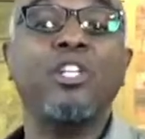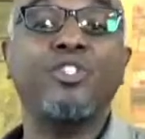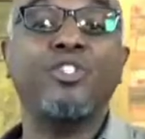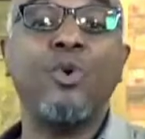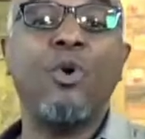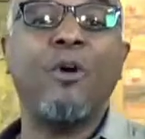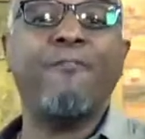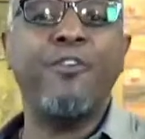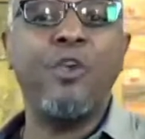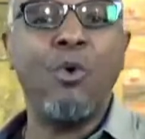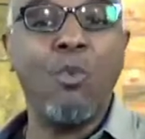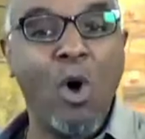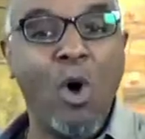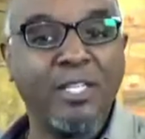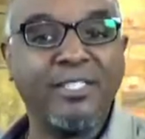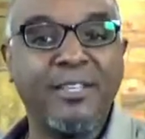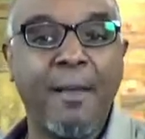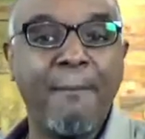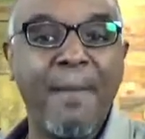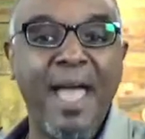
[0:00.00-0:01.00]
to do if you
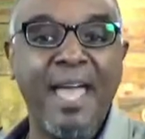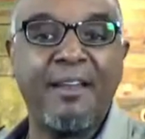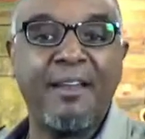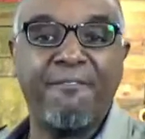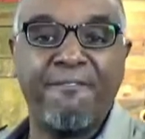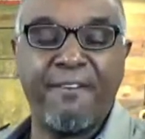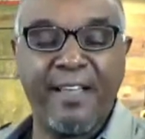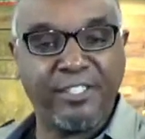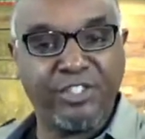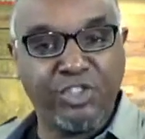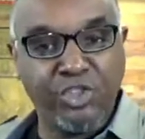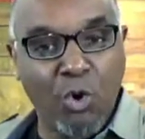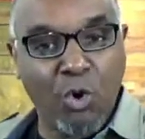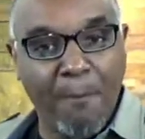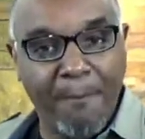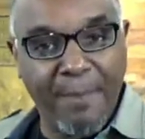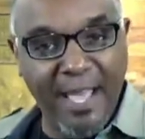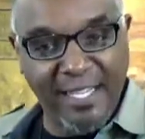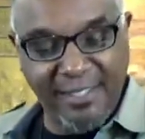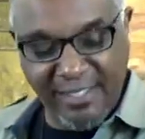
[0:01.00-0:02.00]
want to manifest your
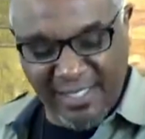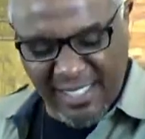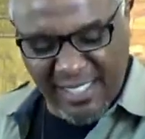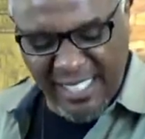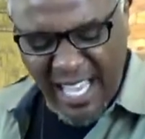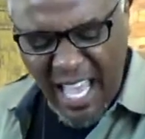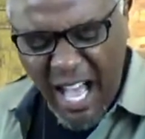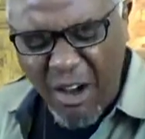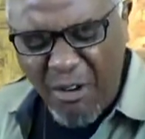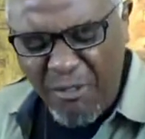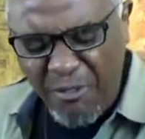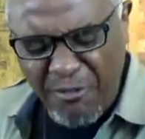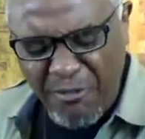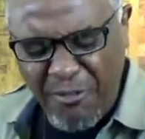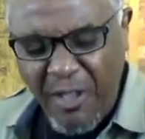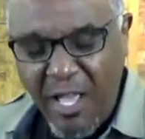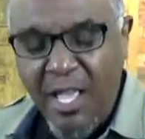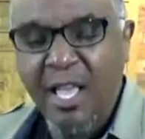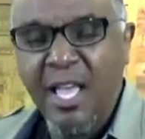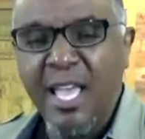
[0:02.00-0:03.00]
best
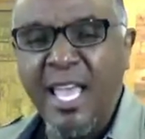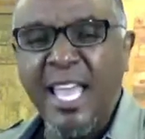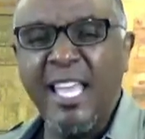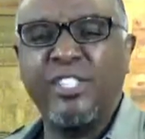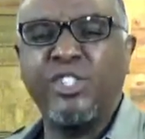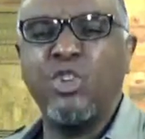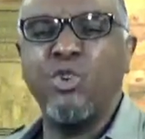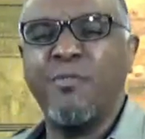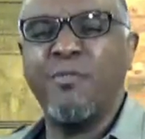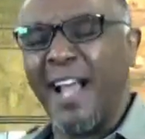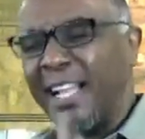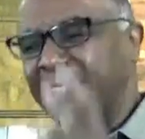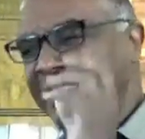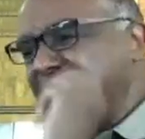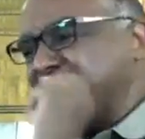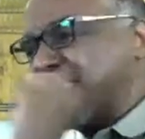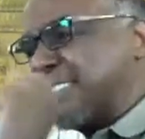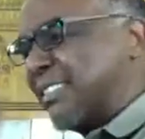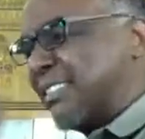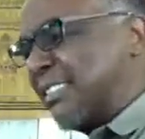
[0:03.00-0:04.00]
self is you've got
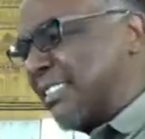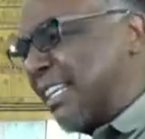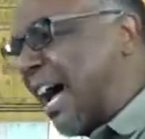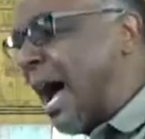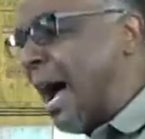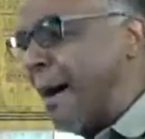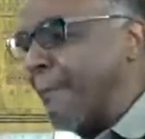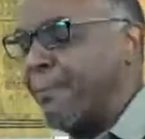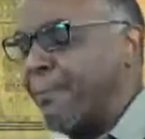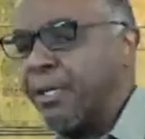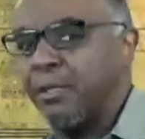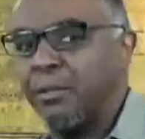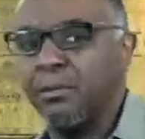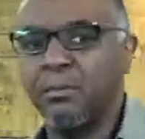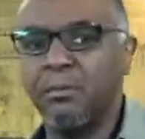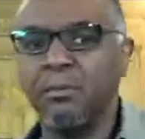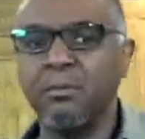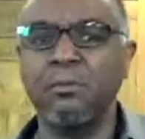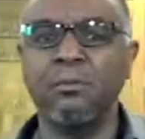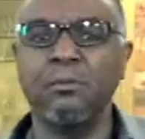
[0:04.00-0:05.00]
to stop.
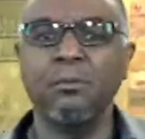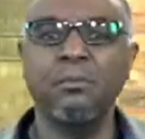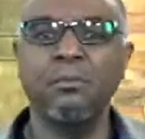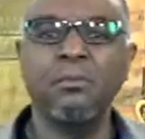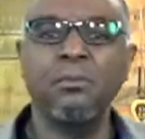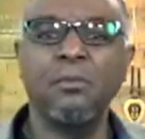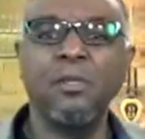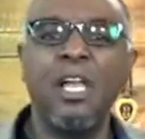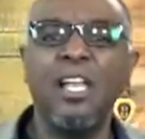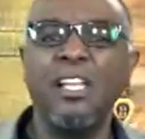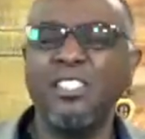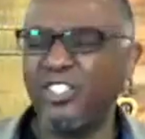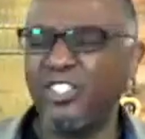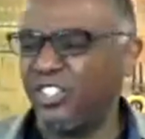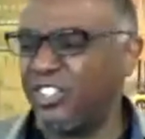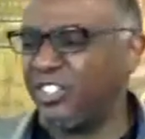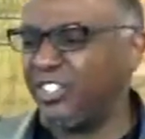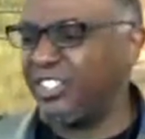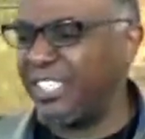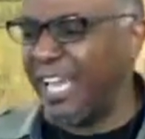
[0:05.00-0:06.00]

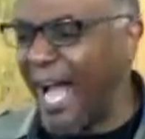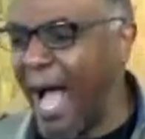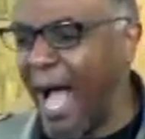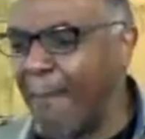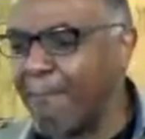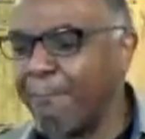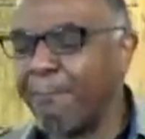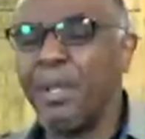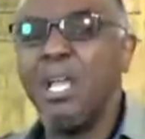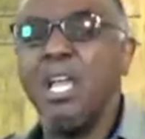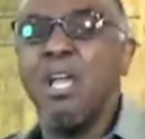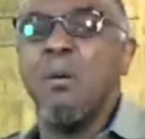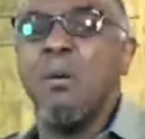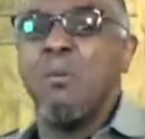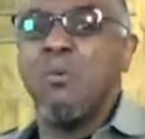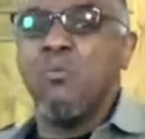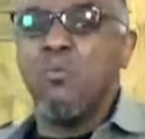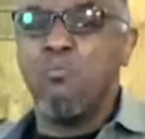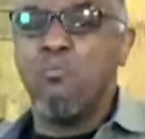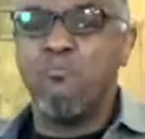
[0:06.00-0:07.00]
Stop
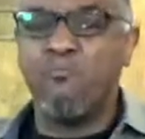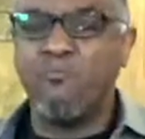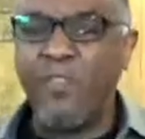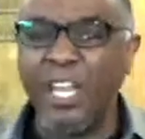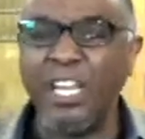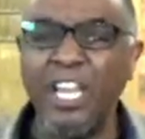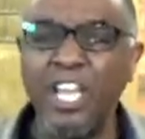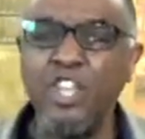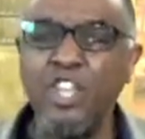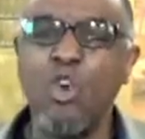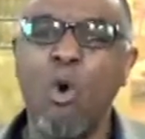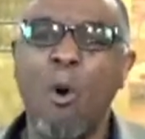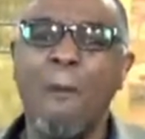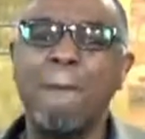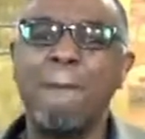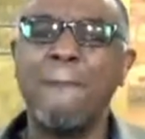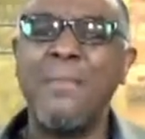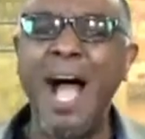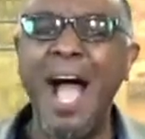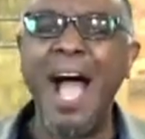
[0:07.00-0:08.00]
filling your
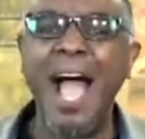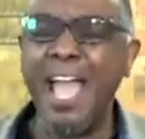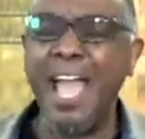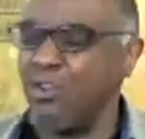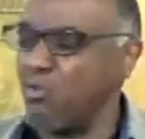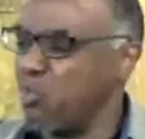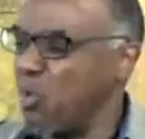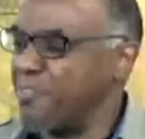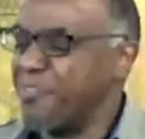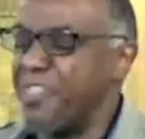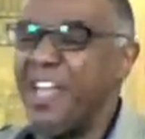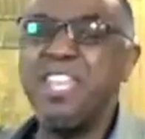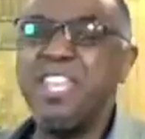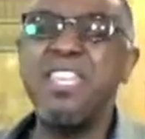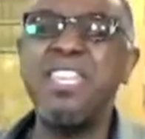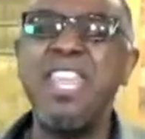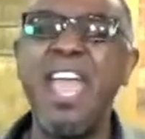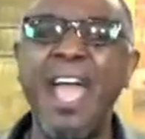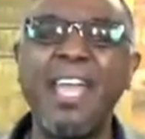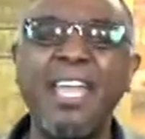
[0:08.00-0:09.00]
mind with the
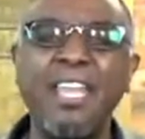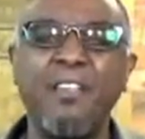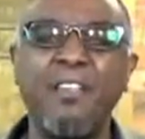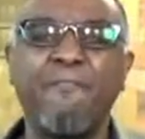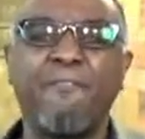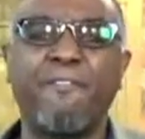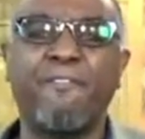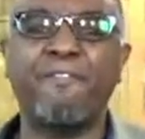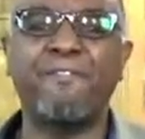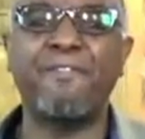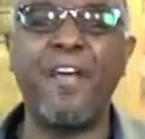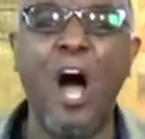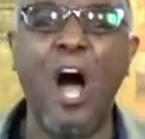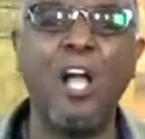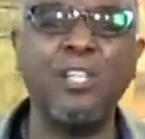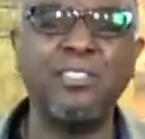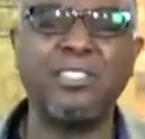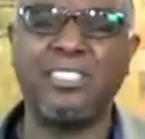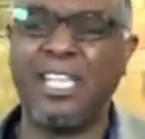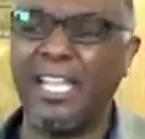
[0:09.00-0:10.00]
negative
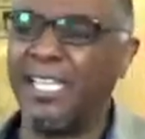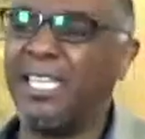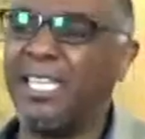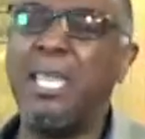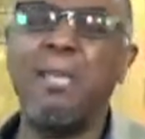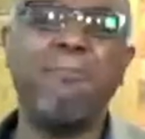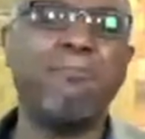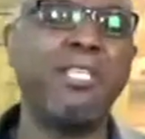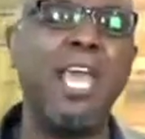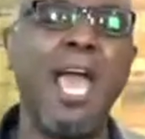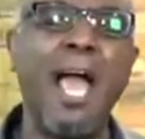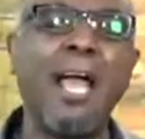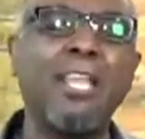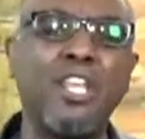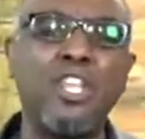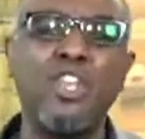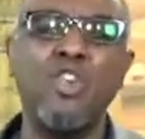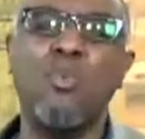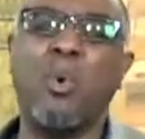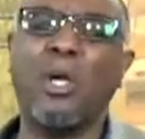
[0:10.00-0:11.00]
thoughts that keep
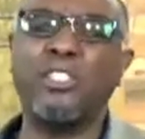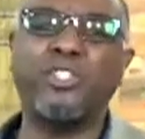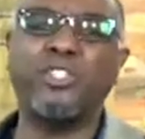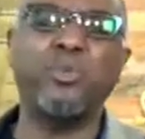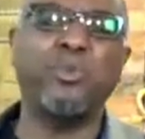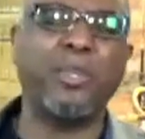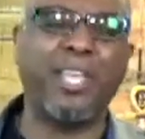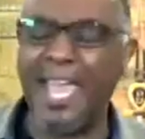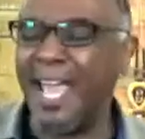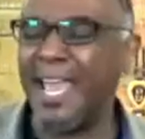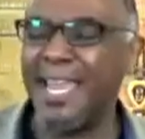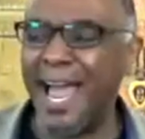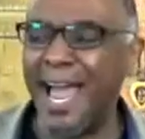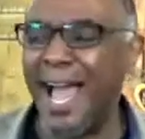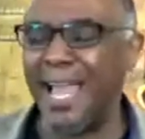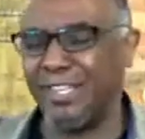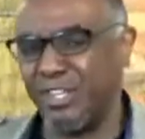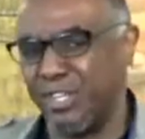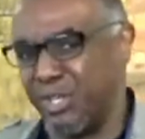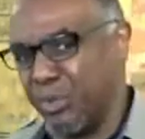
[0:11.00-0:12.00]
telling you what you
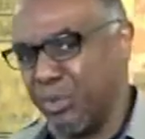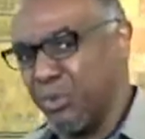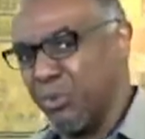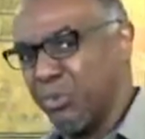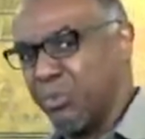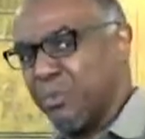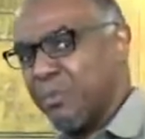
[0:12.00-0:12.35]
cannot do.